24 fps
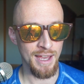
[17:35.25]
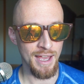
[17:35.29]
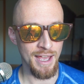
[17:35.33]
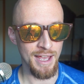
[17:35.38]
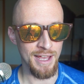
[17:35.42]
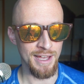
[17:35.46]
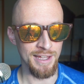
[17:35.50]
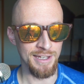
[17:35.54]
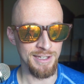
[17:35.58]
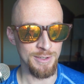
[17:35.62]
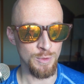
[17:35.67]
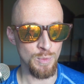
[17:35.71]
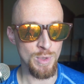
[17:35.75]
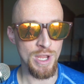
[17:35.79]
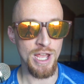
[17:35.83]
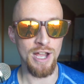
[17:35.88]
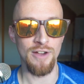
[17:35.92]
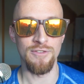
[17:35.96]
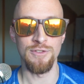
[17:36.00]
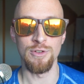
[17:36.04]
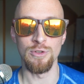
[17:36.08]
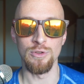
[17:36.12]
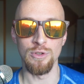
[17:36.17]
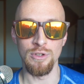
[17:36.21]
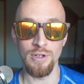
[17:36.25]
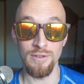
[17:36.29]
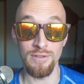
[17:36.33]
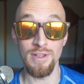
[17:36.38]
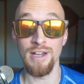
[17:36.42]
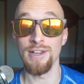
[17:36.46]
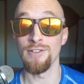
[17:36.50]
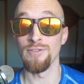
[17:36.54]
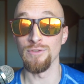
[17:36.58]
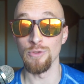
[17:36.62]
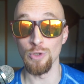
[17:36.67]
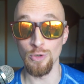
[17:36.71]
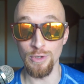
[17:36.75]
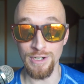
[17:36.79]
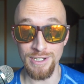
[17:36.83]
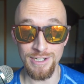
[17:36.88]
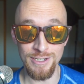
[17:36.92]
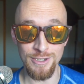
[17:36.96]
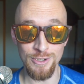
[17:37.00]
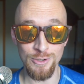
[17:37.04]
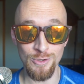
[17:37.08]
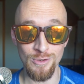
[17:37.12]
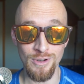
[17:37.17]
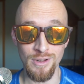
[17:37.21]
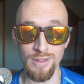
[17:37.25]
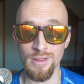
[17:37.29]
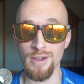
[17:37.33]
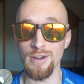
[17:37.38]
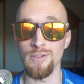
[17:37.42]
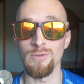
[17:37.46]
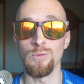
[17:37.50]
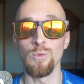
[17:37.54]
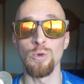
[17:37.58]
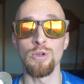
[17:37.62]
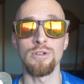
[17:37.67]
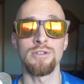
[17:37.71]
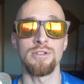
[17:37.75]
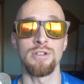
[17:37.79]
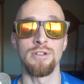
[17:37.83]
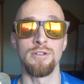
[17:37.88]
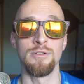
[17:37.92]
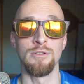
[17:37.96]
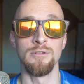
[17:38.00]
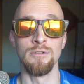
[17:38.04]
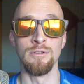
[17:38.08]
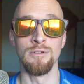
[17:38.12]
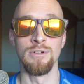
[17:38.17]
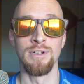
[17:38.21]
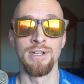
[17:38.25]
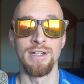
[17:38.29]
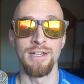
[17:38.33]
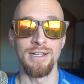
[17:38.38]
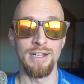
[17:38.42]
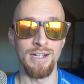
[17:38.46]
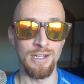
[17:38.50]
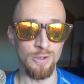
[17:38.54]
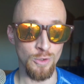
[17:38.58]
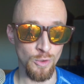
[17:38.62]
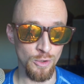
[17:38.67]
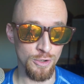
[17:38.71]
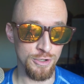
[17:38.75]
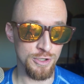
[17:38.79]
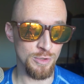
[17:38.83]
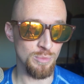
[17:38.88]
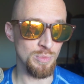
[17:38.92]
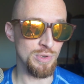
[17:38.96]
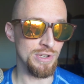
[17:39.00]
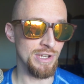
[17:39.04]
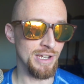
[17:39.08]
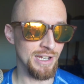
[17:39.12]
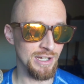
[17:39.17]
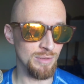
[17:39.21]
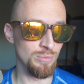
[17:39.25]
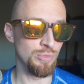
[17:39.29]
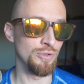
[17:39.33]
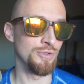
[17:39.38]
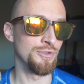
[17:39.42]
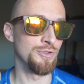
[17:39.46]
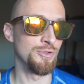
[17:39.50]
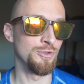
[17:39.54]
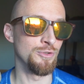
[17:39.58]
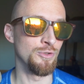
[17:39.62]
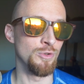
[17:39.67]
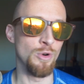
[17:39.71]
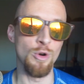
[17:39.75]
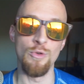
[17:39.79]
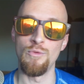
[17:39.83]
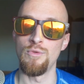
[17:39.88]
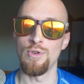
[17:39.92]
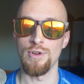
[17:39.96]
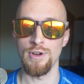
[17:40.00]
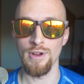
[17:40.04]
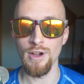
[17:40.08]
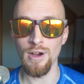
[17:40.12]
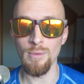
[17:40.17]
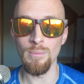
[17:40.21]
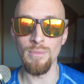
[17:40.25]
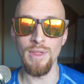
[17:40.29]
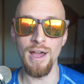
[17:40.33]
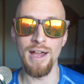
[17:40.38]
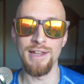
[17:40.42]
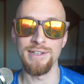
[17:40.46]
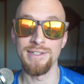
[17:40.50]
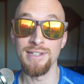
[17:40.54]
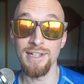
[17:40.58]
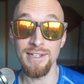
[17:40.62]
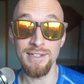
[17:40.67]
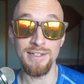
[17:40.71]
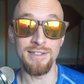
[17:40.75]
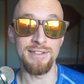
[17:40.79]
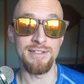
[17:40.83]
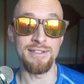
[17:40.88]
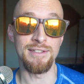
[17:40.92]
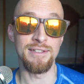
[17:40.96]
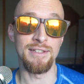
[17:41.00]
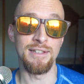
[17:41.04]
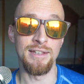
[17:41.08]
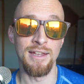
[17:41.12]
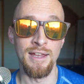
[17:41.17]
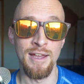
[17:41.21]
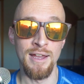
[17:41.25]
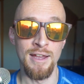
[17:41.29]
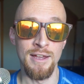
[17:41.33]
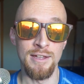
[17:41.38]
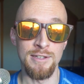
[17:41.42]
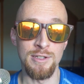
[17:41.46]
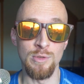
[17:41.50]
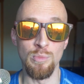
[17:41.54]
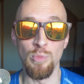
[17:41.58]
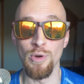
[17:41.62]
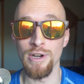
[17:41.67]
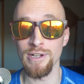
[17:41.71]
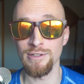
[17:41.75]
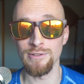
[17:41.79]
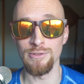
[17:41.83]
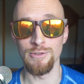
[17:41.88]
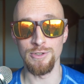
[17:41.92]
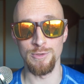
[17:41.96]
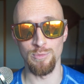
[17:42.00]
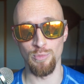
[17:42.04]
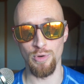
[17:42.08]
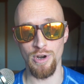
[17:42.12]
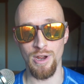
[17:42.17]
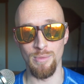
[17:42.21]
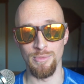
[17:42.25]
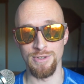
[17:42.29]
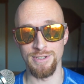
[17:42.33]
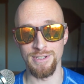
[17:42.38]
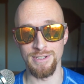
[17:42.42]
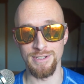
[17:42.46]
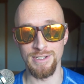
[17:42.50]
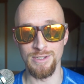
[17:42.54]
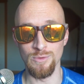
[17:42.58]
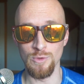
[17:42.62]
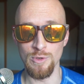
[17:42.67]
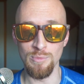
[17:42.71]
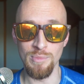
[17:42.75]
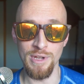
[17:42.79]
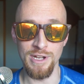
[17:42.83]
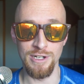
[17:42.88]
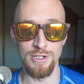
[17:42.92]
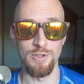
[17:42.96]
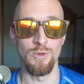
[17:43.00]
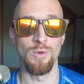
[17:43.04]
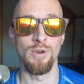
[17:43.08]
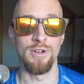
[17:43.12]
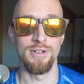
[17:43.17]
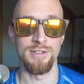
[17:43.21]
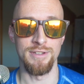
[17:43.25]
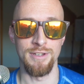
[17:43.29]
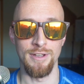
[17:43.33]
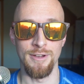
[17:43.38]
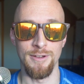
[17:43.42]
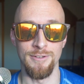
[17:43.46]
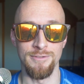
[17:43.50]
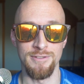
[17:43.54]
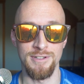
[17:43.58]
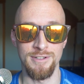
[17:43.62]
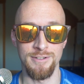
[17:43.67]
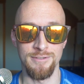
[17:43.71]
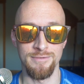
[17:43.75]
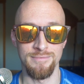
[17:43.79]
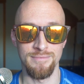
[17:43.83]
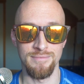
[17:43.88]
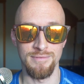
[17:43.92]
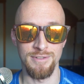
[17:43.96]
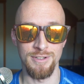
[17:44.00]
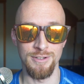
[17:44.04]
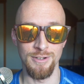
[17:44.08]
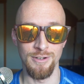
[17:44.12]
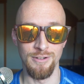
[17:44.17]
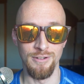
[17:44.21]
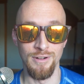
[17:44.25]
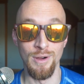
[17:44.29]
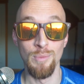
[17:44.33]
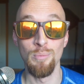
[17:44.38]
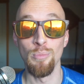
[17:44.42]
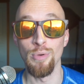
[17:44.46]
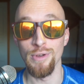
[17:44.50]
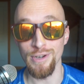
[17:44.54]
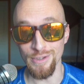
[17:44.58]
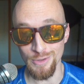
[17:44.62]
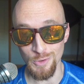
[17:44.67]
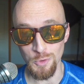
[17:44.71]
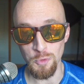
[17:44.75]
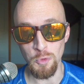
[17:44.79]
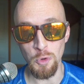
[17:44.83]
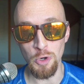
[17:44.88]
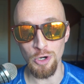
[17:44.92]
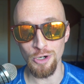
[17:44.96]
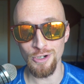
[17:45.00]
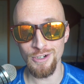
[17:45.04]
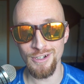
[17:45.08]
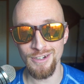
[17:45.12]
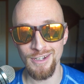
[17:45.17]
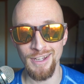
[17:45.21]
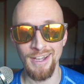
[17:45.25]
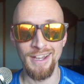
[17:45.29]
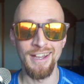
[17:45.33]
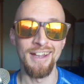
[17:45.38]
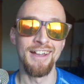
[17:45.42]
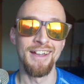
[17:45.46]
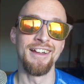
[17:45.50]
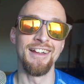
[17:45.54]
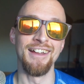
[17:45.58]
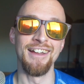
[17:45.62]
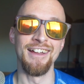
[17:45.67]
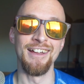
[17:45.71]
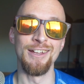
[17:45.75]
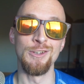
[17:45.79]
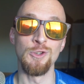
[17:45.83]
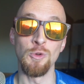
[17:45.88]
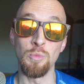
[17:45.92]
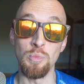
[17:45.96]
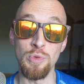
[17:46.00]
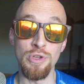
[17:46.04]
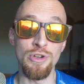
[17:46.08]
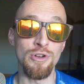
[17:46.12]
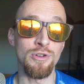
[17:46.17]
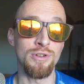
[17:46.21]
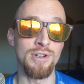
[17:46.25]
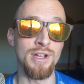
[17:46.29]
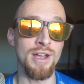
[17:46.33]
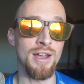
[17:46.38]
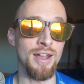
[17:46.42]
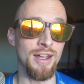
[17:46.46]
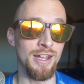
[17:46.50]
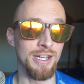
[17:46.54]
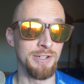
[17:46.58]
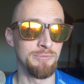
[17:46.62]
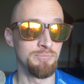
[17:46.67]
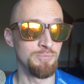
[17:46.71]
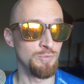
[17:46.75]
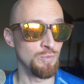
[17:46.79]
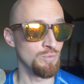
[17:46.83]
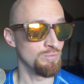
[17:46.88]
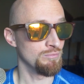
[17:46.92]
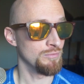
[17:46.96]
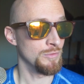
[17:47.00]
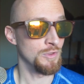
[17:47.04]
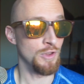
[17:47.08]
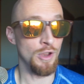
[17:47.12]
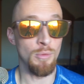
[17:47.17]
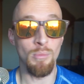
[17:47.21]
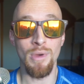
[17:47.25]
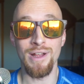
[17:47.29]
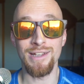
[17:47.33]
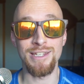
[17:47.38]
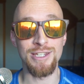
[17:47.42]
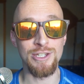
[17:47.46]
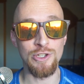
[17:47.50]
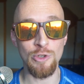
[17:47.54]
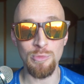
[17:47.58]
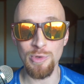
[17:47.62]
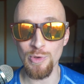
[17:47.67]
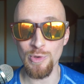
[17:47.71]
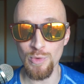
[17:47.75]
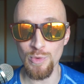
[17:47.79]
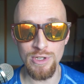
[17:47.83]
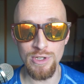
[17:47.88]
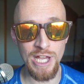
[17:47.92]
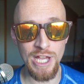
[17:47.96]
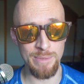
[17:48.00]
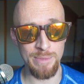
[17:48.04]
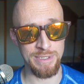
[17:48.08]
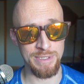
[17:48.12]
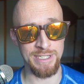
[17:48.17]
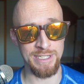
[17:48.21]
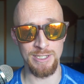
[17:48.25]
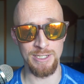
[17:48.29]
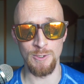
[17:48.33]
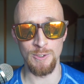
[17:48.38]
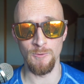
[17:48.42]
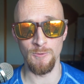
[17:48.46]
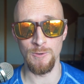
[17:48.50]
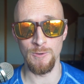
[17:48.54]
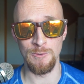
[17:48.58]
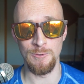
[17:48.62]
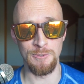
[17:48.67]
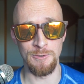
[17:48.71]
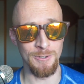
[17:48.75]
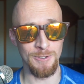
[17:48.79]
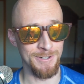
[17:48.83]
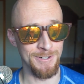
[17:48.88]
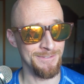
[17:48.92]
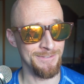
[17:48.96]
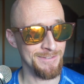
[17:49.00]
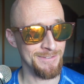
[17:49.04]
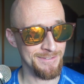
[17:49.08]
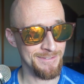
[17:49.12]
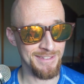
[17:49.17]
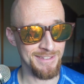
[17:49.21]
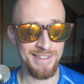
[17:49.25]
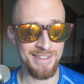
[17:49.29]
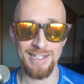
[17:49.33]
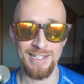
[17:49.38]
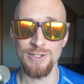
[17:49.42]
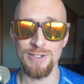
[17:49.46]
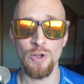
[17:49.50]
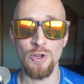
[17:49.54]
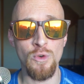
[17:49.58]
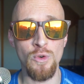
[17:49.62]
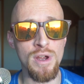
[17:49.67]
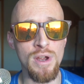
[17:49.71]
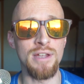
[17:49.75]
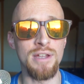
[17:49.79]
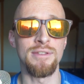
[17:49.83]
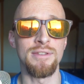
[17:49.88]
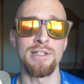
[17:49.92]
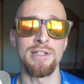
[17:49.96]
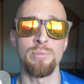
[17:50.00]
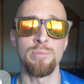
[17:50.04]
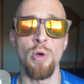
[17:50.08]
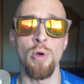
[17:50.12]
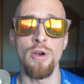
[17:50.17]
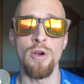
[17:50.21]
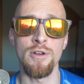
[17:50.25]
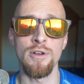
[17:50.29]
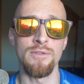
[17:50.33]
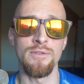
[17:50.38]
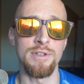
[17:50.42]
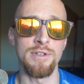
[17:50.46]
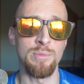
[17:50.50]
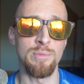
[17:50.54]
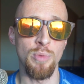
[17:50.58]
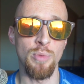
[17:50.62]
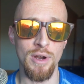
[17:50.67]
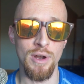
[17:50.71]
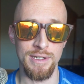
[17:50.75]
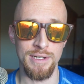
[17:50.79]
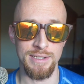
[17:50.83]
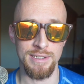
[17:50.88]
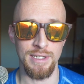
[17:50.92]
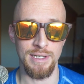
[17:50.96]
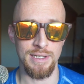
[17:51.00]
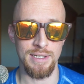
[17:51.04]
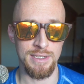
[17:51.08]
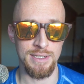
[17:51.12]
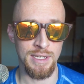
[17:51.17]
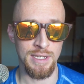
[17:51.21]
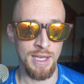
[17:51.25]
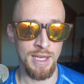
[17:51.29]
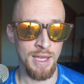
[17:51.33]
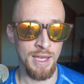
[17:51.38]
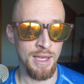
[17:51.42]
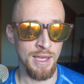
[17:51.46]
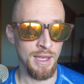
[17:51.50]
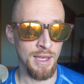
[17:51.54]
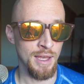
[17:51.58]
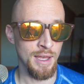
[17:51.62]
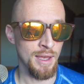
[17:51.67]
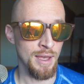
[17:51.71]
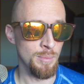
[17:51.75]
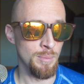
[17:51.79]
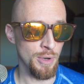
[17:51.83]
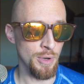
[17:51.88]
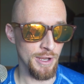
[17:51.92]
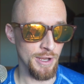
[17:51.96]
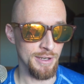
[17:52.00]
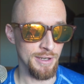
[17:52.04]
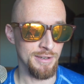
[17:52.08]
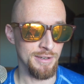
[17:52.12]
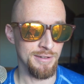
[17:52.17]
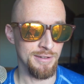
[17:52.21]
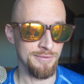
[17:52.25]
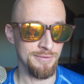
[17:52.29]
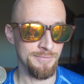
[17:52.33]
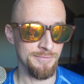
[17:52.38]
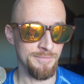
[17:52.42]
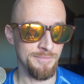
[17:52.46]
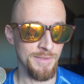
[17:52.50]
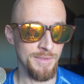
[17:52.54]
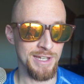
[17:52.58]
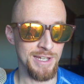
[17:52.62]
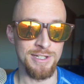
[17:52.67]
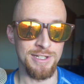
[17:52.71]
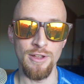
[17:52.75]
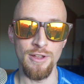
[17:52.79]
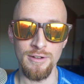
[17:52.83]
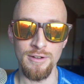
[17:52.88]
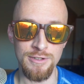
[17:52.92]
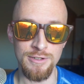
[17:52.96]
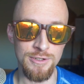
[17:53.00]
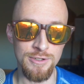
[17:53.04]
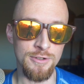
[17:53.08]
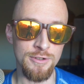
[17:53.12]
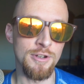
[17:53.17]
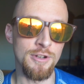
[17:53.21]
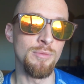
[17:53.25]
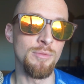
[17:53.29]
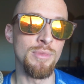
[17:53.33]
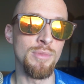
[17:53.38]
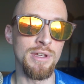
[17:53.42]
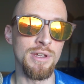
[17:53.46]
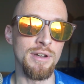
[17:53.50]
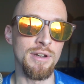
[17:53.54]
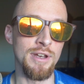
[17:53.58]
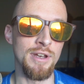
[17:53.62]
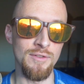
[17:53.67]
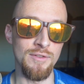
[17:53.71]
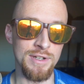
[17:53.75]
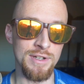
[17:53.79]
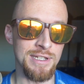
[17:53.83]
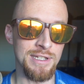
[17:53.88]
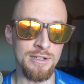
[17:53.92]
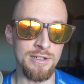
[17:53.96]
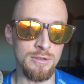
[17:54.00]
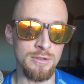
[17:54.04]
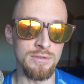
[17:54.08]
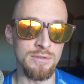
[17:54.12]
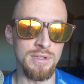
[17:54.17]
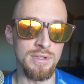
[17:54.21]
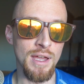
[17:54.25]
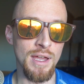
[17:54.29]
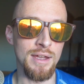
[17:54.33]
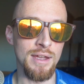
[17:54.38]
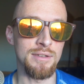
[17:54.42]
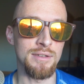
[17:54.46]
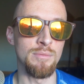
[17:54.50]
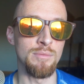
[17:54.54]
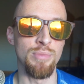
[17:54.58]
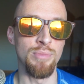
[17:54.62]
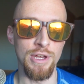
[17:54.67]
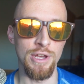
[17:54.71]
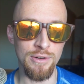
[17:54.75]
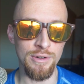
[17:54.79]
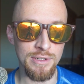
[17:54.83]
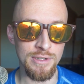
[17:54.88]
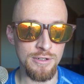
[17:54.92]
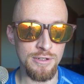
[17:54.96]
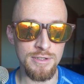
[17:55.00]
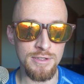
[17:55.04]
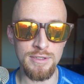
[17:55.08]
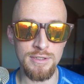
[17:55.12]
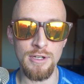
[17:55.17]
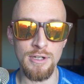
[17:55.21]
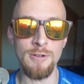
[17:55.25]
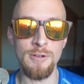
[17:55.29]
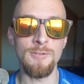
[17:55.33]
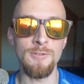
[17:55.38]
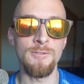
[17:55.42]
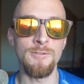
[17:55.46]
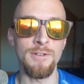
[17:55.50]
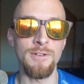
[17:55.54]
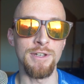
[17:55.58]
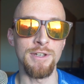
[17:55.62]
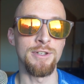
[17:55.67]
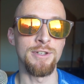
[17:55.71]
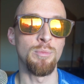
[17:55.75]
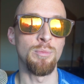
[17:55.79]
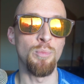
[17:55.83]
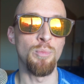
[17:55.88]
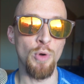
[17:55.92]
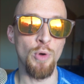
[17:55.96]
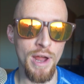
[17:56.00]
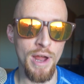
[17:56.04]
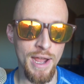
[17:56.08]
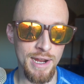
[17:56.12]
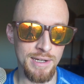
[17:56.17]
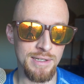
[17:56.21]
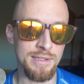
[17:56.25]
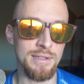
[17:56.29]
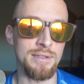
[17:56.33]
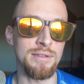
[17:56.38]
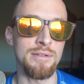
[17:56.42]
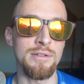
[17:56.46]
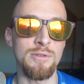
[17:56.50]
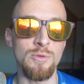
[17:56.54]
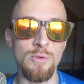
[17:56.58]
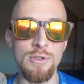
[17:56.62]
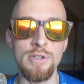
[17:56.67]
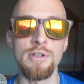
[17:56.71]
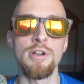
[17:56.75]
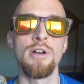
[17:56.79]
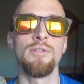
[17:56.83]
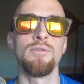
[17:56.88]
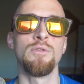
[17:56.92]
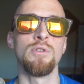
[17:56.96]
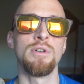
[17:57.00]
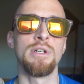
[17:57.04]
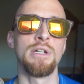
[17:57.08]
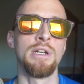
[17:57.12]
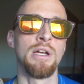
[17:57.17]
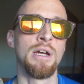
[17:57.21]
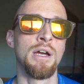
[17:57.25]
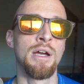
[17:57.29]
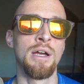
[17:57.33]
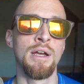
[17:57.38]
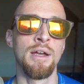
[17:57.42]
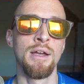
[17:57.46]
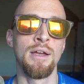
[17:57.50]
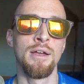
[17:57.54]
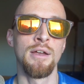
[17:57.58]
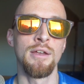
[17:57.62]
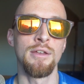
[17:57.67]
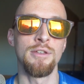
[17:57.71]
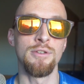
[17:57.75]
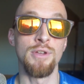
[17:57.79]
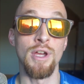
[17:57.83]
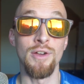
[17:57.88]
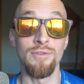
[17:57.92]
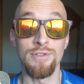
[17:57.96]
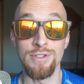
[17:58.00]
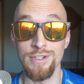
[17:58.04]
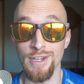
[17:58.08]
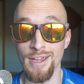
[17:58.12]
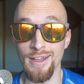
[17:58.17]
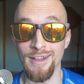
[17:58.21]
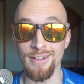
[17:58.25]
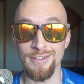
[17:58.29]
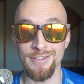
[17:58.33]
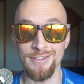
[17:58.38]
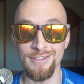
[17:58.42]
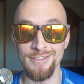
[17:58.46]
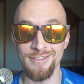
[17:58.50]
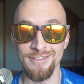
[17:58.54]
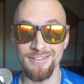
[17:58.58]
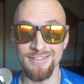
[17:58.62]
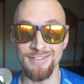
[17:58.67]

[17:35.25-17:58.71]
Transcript: And we have to, a lot of learning to do and a lot of work to do in order to be able to overcome that tendency to break those promises that we make to ourselves. So put in the work and you'll be okay. There might still be relapses in your future. That's all right. That's part of this process. But as long as you're committed every single day to bettering yourself and to practicing recovery. You have a chance.